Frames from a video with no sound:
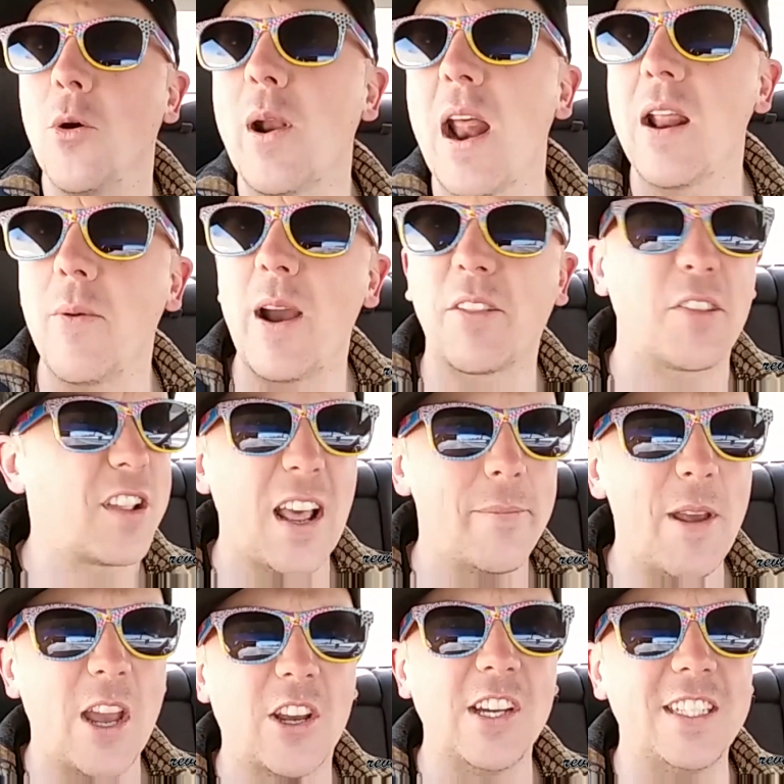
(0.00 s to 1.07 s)
gonna do it anyways.
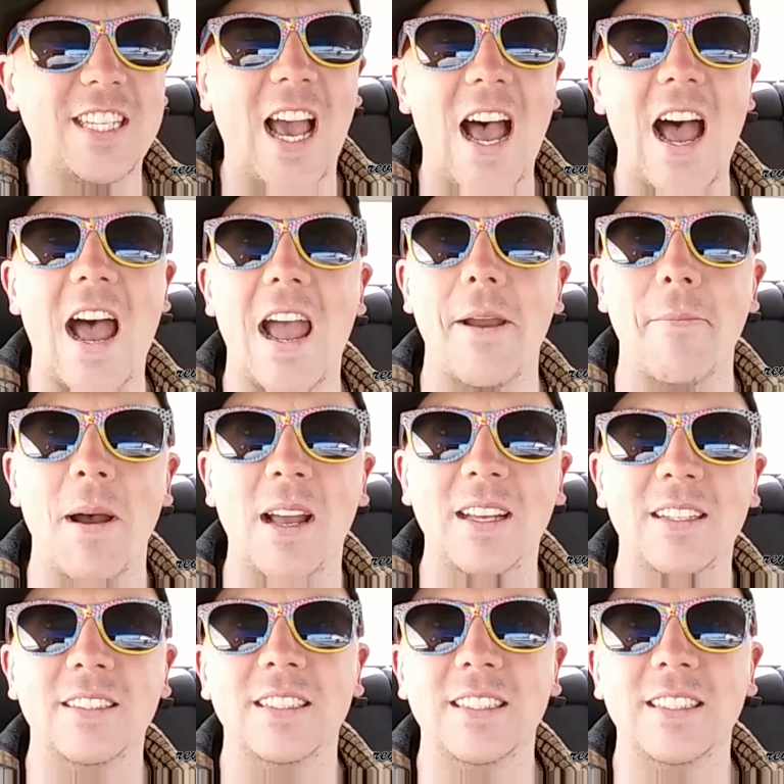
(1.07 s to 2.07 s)
It's gonna be a good time,